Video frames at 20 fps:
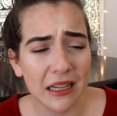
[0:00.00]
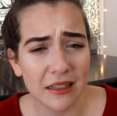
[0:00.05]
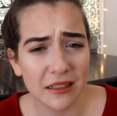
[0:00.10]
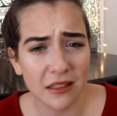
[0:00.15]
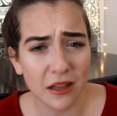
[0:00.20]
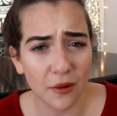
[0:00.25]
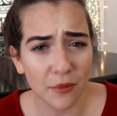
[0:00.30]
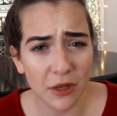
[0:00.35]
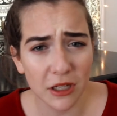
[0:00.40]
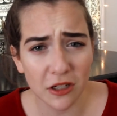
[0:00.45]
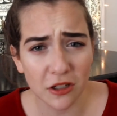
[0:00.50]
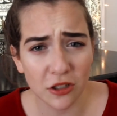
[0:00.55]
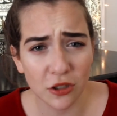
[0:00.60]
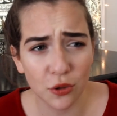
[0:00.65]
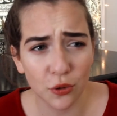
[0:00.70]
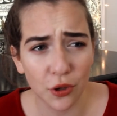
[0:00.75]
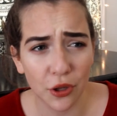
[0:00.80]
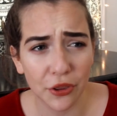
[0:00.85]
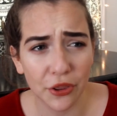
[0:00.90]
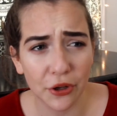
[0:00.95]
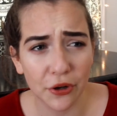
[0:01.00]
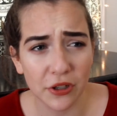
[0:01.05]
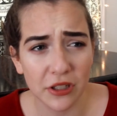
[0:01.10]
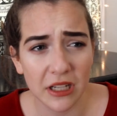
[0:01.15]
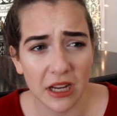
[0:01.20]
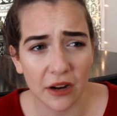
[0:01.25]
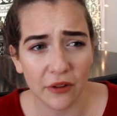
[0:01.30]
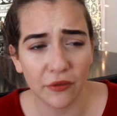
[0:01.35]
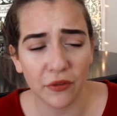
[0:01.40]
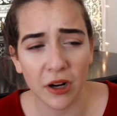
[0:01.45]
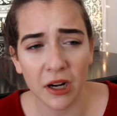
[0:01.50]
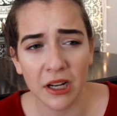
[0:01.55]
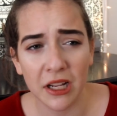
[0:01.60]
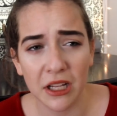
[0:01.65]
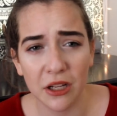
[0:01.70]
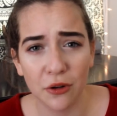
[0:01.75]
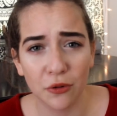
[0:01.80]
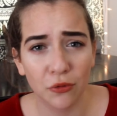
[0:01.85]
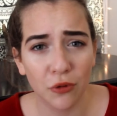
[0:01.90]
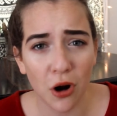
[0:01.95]
is coming to school on Thursday and
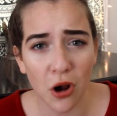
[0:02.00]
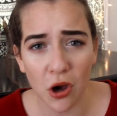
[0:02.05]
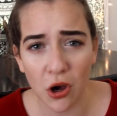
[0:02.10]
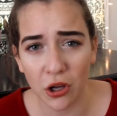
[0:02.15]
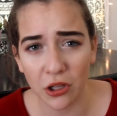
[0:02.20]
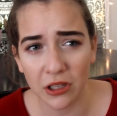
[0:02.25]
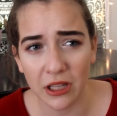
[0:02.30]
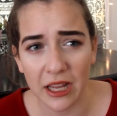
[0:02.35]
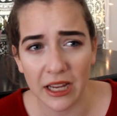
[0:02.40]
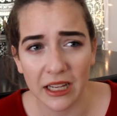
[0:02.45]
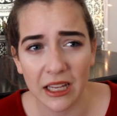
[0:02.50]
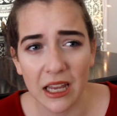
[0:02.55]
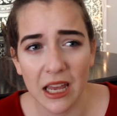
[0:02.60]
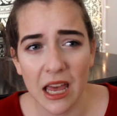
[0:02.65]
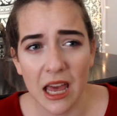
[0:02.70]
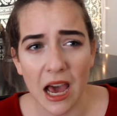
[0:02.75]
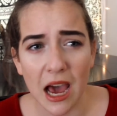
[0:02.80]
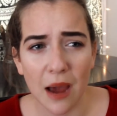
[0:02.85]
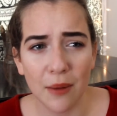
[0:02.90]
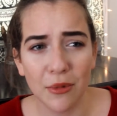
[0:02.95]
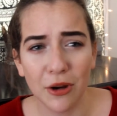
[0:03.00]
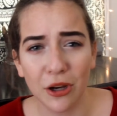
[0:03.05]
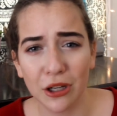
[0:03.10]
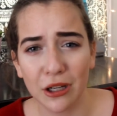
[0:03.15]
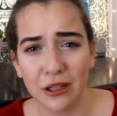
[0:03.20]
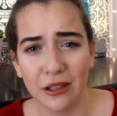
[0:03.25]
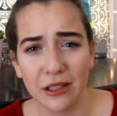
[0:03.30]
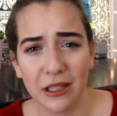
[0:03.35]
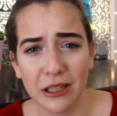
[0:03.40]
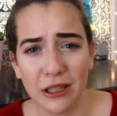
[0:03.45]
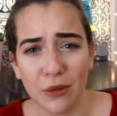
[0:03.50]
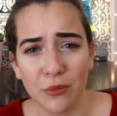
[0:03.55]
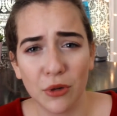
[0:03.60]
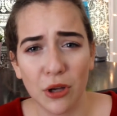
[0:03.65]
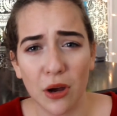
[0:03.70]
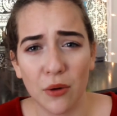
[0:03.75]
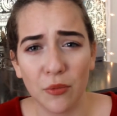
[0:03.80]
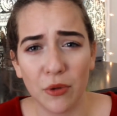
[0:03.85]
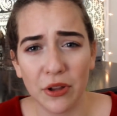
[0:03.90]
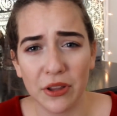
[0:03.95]
Friday, you're wrong, like, I'm not gonna let them
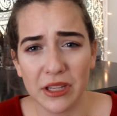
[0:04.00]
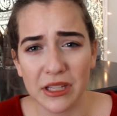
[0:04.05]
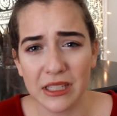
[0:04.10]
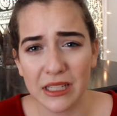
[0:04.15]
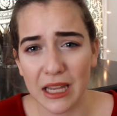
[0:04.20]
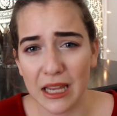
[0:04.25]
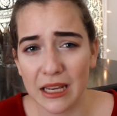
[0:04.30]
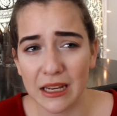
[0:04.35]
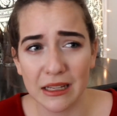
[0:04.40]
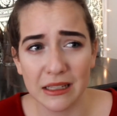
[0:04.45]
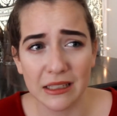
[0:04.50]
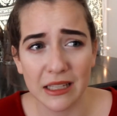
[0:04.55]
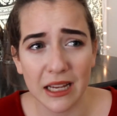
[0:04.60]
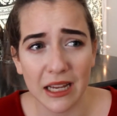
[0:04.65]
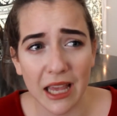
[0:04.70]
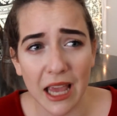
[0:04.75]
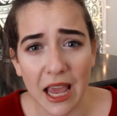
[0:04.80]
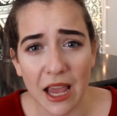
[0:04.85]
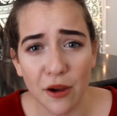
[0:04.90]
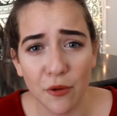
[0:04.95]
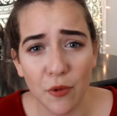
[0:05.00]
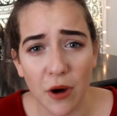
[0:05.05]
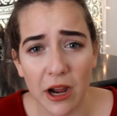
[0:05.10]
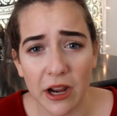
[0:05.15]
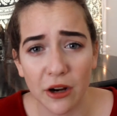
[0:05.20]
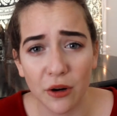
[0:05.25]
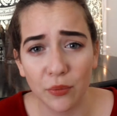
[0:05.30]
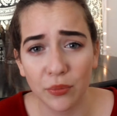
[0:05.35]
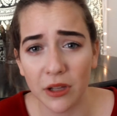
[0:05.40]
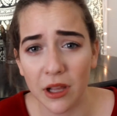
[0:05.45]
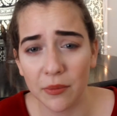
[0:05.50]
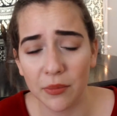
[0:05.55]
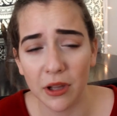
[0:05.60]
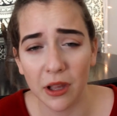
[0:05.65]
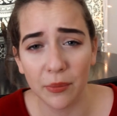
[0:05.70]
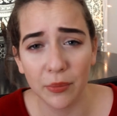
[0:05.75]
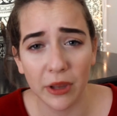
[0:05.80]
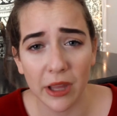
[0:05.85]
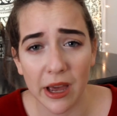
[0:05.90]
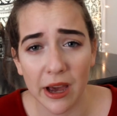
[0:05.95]
come while this kid is like haywire, blah
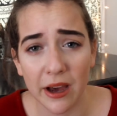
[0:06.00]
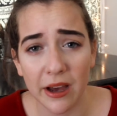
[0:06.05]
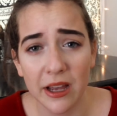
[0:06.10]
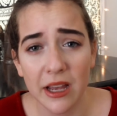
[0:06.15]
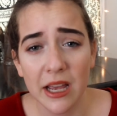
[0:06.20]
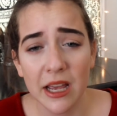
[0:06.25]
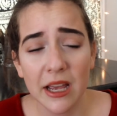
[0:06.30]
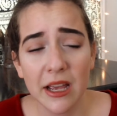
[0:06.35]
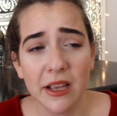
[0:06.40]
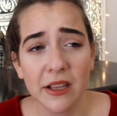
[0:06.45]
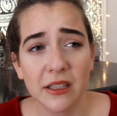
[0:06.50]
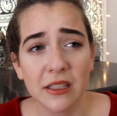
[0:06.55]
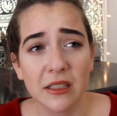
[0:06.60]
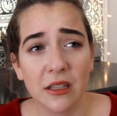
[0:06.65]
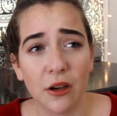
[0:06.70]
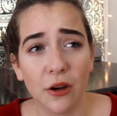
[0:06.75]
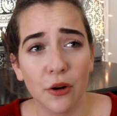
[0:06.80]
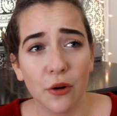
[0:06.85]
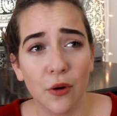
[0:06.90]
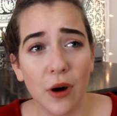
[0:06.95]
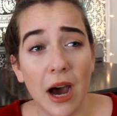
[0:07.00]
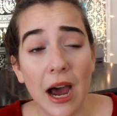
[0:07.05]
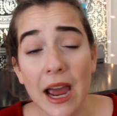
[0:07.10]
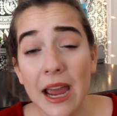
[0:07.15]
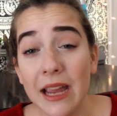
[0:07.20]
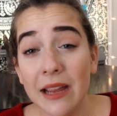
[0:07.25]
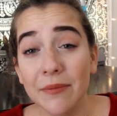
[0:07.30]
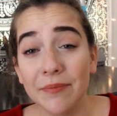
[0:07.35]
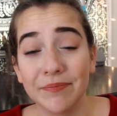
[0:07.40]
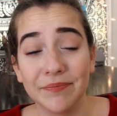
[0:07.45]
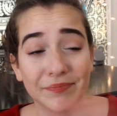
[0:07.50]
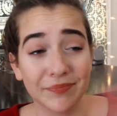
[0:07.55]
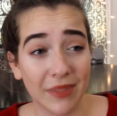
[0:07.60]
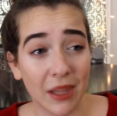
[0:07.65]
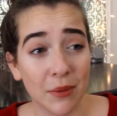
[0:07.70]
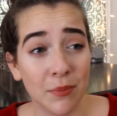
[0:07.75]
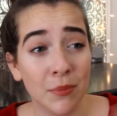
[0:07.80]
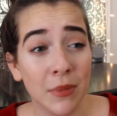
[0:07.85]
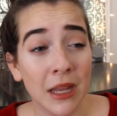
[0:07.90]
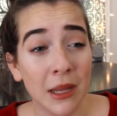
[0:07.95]
blah blah. So
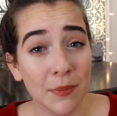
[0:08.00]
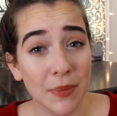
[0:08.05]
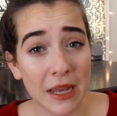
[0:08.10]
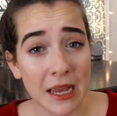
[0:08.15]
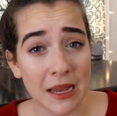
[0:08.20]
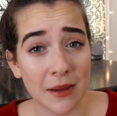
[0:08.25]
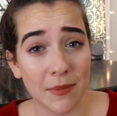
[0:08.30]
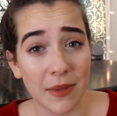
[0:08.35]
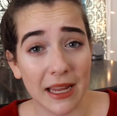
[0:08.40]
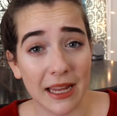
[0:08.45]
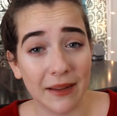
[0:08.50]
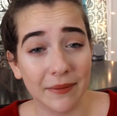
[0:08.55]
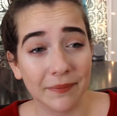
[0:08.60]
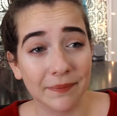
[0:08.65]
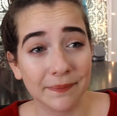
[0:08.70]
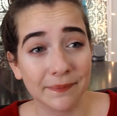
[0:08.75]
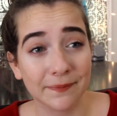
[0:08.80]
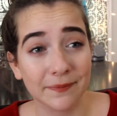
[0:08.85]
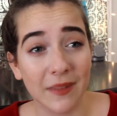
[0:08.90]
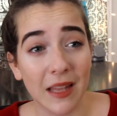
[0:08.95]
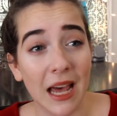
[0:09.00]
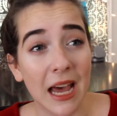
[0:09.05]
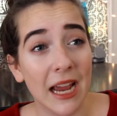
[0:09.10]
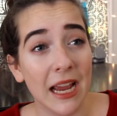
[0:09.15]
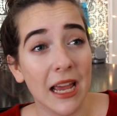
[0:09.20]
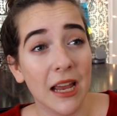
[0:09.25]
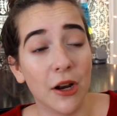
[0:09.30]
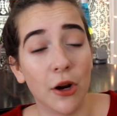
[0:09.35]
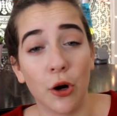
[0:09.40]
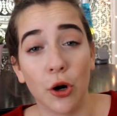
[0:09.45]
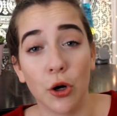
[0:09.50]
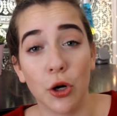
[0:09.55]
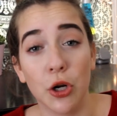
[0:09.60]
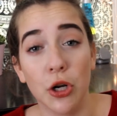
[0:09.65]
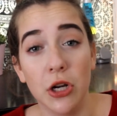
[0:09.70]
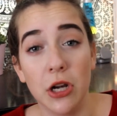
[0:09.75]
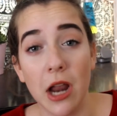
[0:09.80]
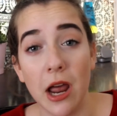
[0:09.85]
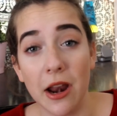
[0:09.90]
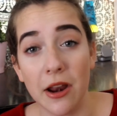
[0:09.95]
me being me, I had heard
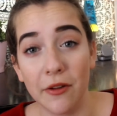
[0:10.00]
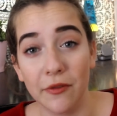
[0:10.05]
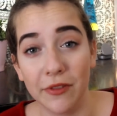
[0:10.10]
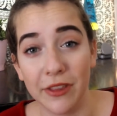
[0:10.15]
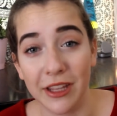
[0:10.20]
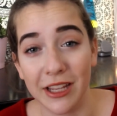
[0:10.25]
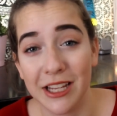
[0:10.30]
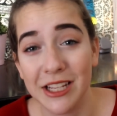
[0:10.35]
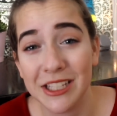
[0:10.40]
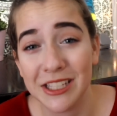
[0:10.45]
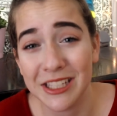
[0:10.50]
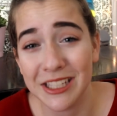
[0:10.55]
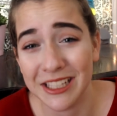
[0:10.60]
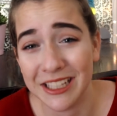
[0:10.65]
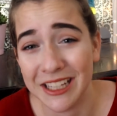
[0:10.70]
none of this.